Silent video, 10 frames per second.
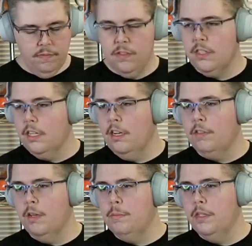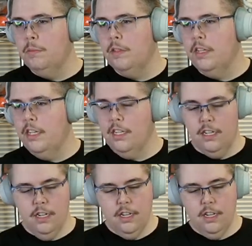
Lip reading: Let's get off that build quick.